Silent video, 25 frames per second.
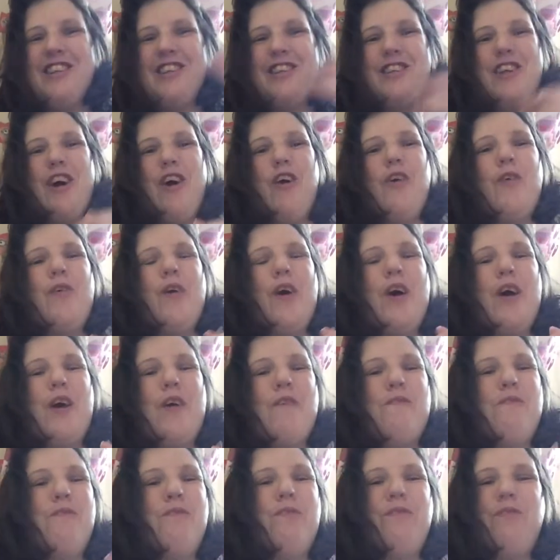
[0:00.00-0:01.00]
so
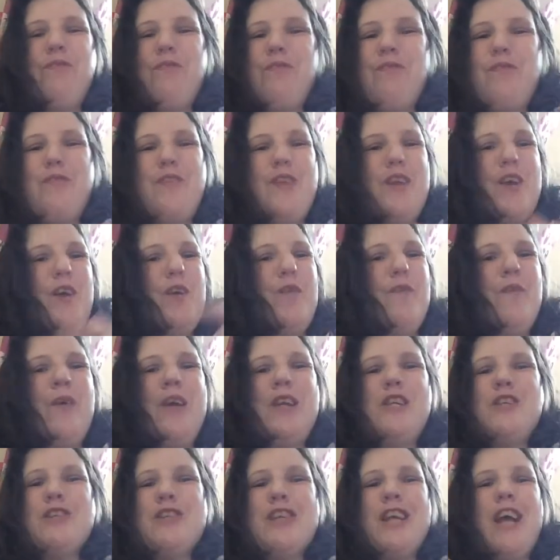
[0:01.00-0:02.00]
um,
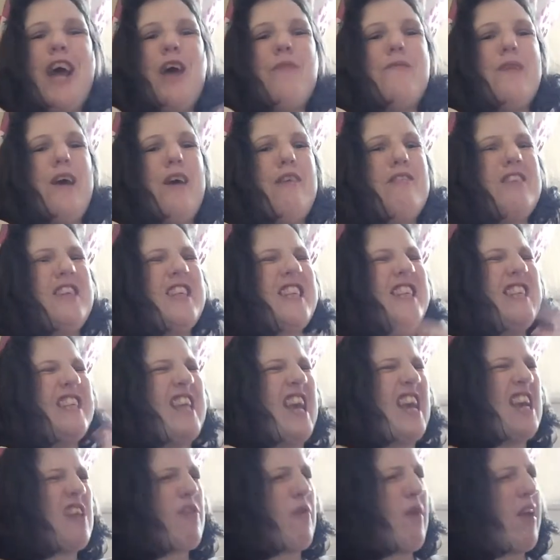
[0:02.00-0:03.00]
we just get about
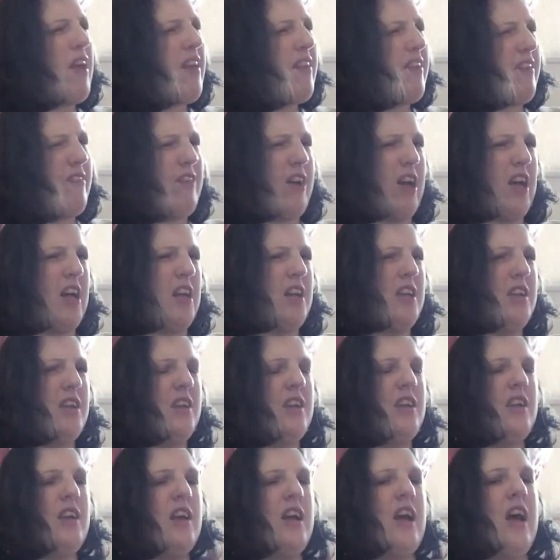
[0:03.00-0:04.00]
six weeks of her
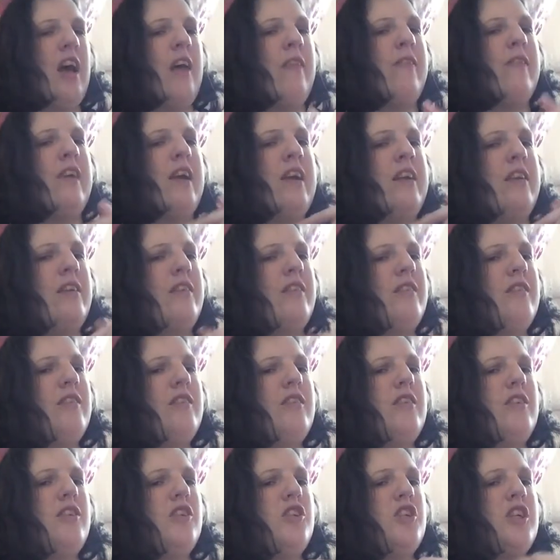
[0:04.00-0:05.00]
and then
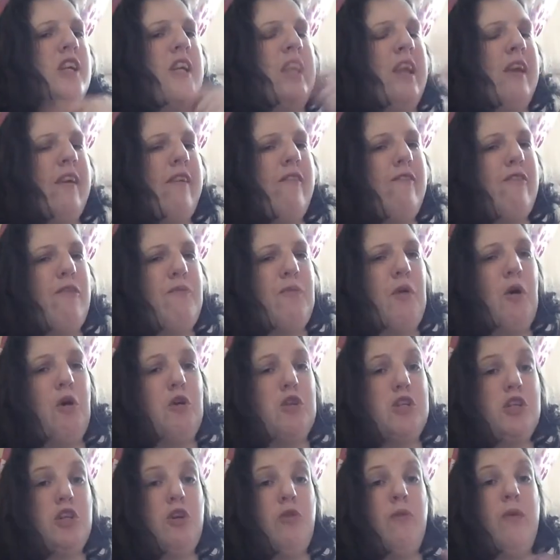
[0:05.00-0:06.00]
she leaves for
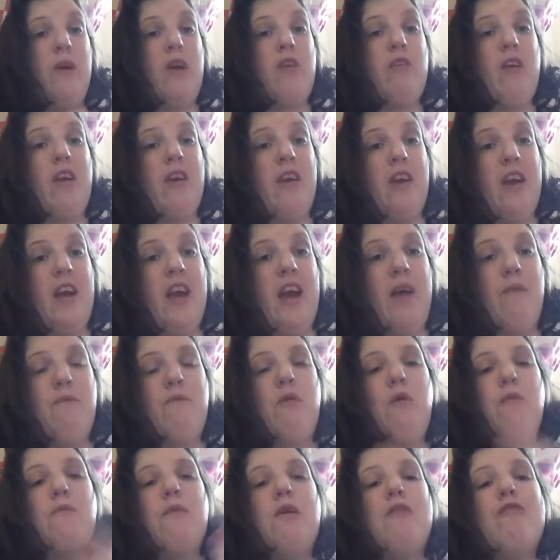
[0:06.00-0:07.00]
Portugal with Grant again.
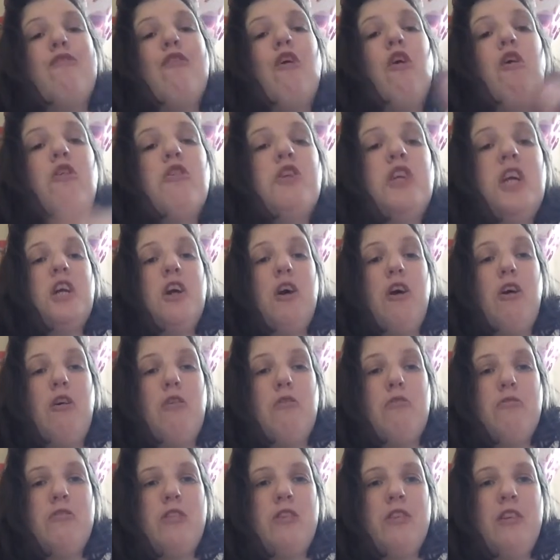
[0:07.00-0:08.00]
But before
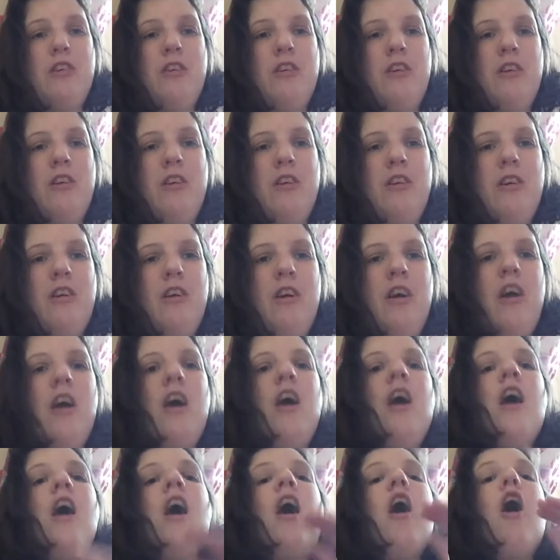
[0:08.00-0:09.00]
goes,
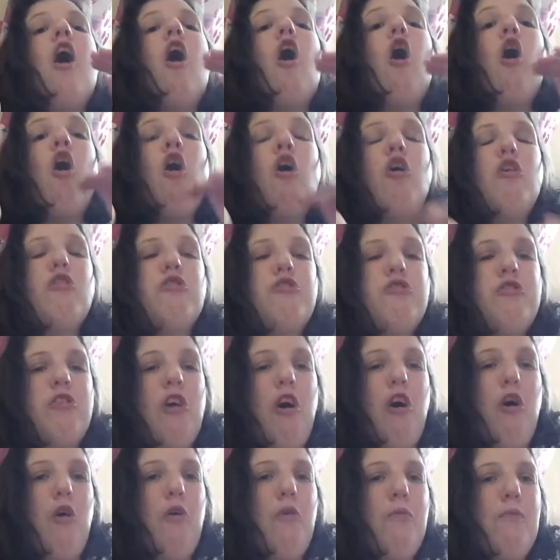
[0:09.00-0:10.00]

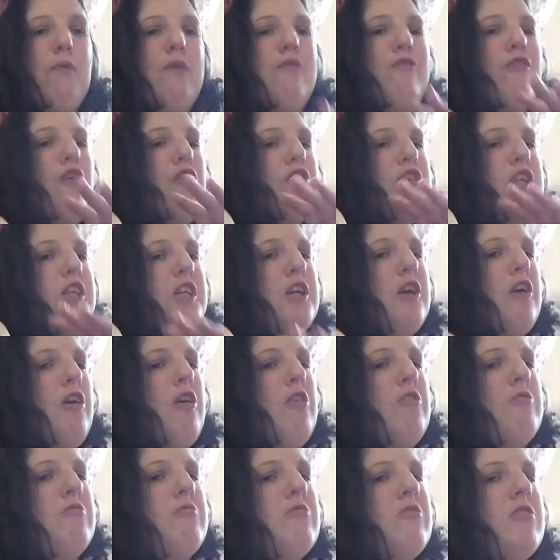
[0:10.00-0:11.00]
also before she
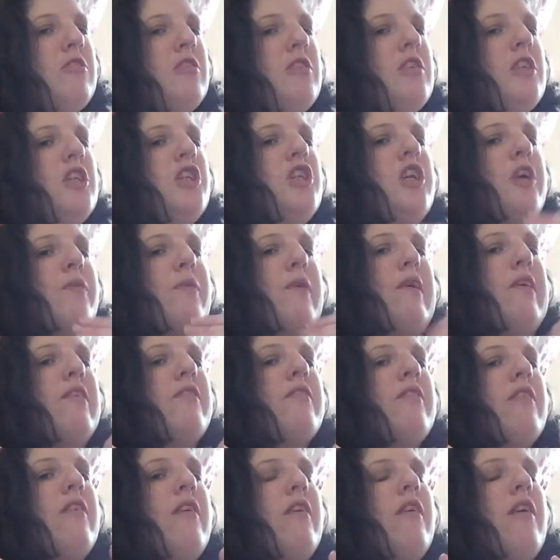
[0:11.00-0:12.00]
goes, she
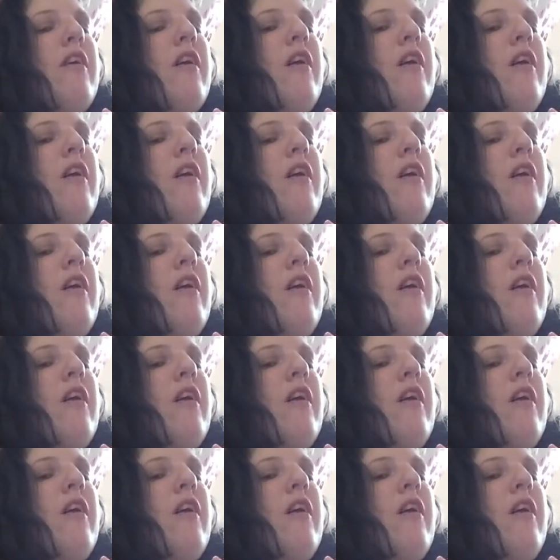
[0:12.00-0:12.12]
meets a